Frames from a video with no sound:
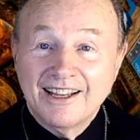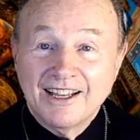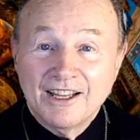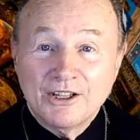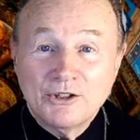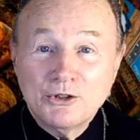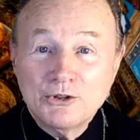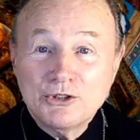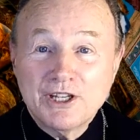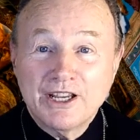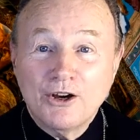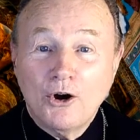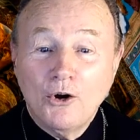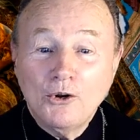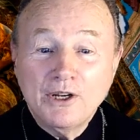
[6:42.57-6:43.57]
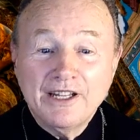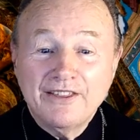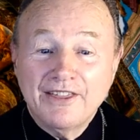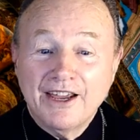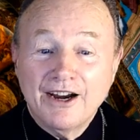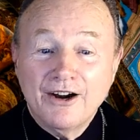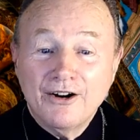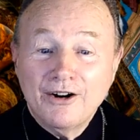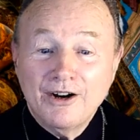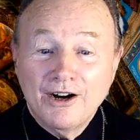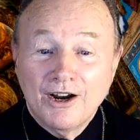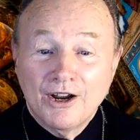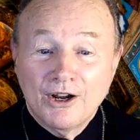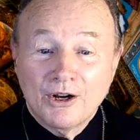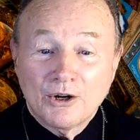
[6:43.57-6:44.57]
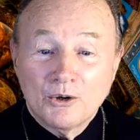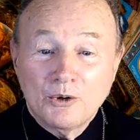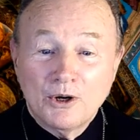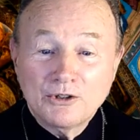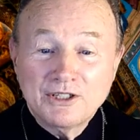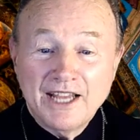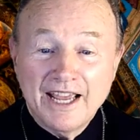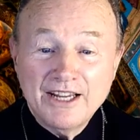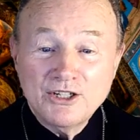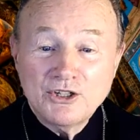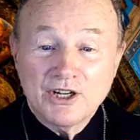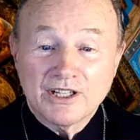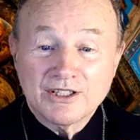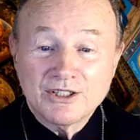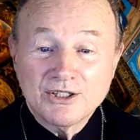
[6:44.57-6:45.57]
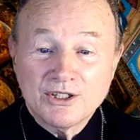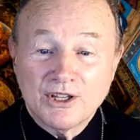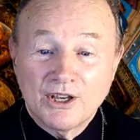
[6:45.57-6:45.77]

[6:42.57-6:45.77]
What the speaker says: using only their quotations,